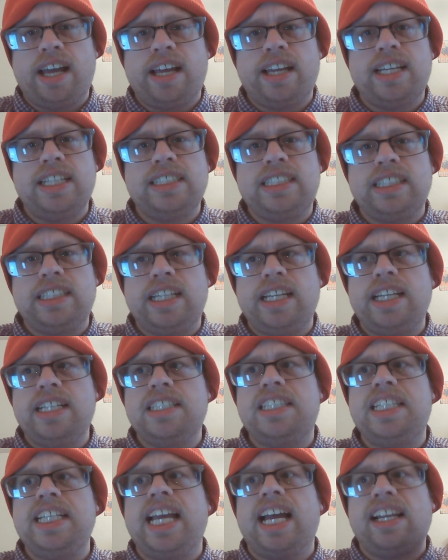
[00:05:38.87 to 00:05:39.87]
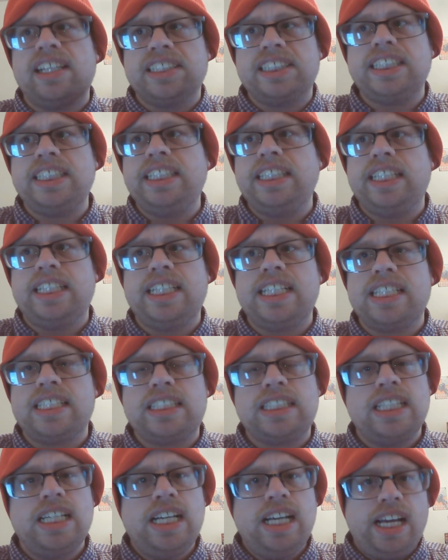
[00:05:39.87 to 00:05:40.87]
Is the Elsie in
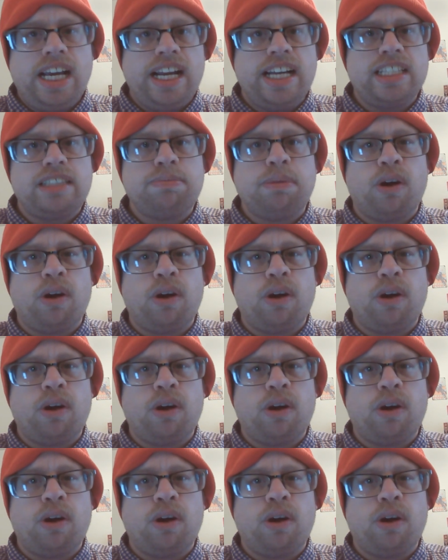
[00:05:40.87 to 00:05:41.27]
this